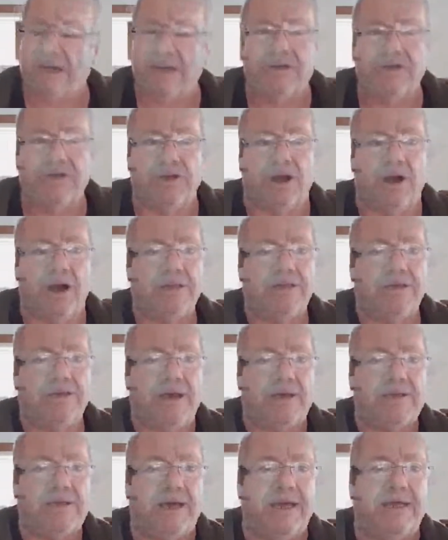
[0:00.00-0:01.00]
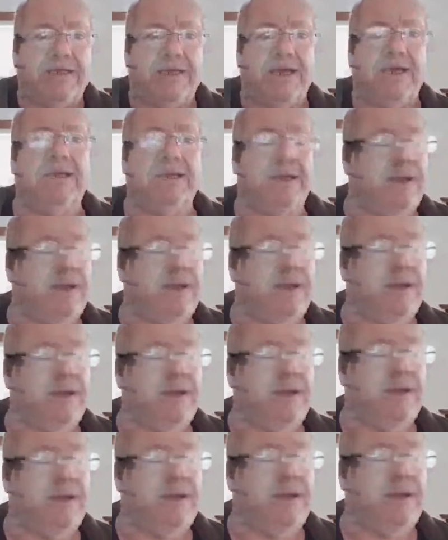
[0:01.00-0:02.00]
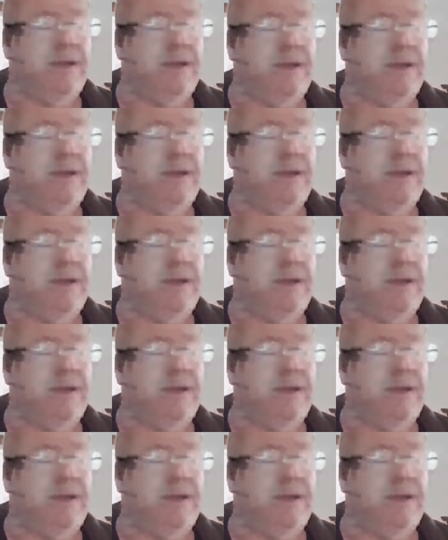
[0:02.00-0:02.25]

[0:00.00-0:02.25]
13th July 2018. And I was